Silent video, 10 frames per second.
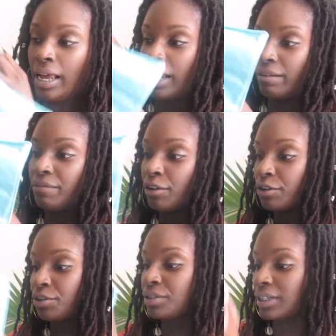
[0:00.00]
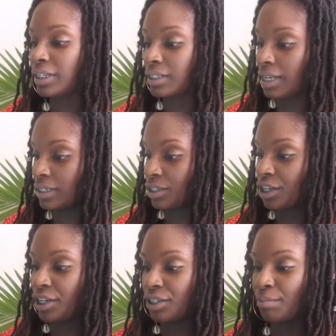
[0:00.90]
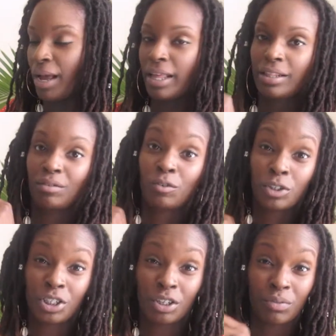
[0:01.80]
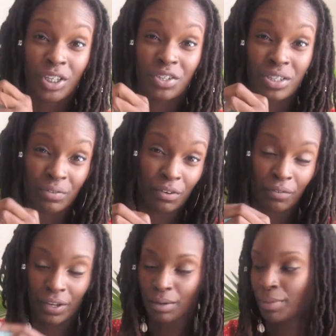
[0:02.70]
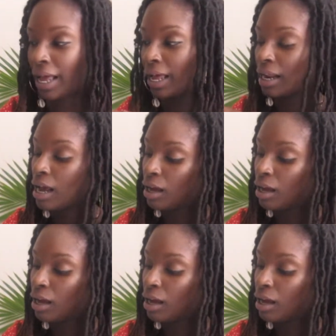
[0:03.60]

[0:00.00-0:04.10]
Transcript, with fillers: And if you're using this as a changing pad, then of course you don't want to use it for a feeding pad.